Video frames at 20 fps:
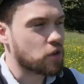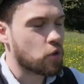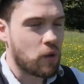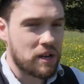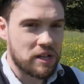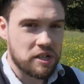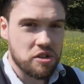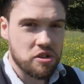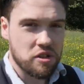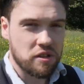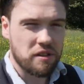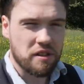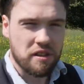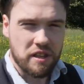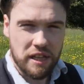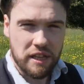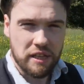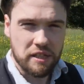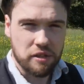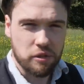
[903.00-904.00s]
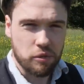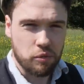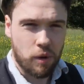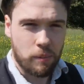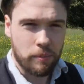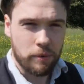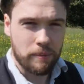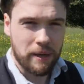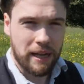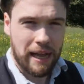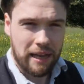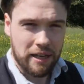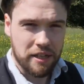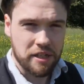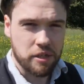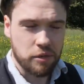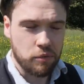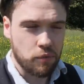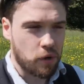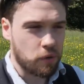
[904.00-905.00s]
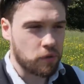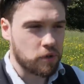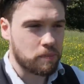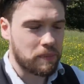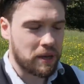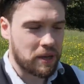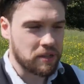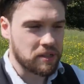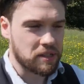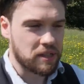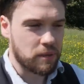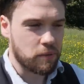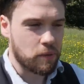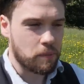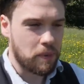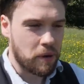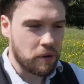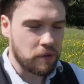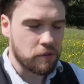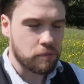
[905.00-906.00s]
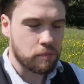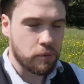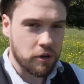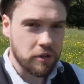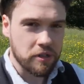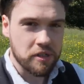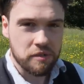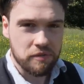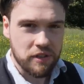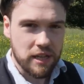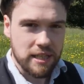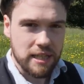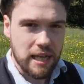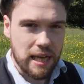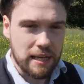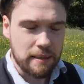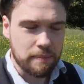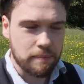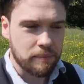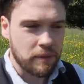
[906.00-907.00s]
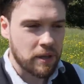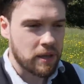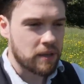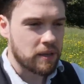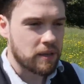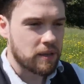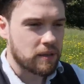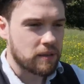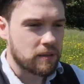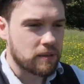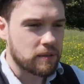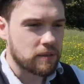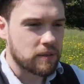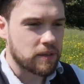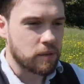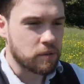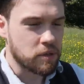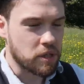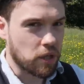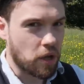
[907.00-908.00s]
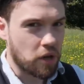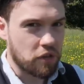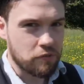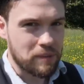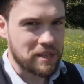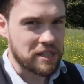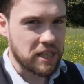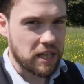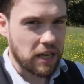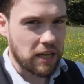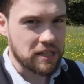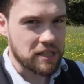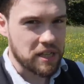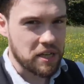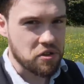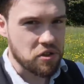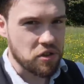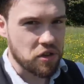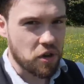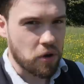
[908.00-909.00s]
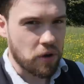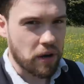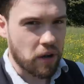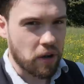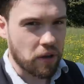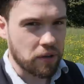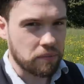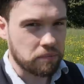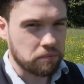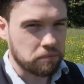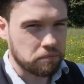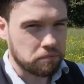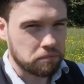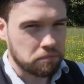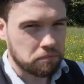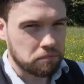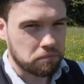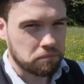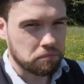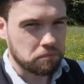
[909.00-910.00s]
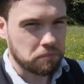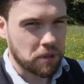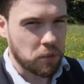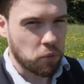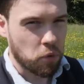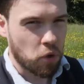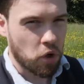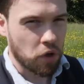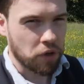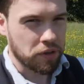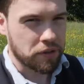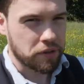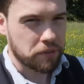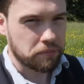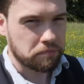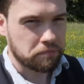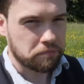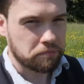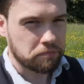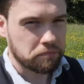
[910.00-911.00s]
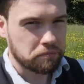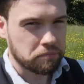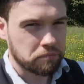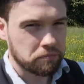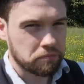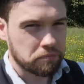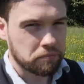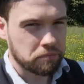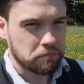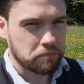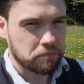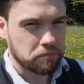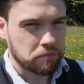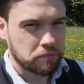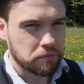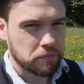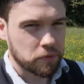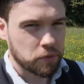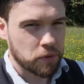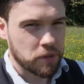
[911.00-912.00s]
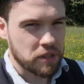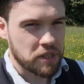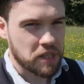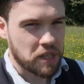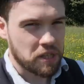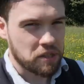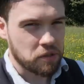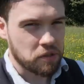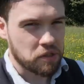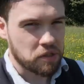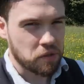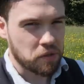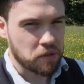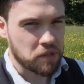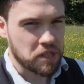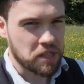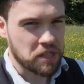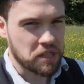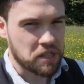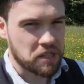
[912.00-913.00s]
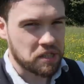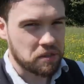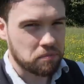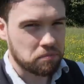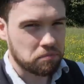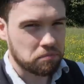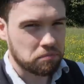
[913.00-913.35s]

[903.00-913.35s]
question things that Robert McAllister wrote, because they were both products of their time. There was a lot of mysticalization going on. Be warned. Criticize your sources.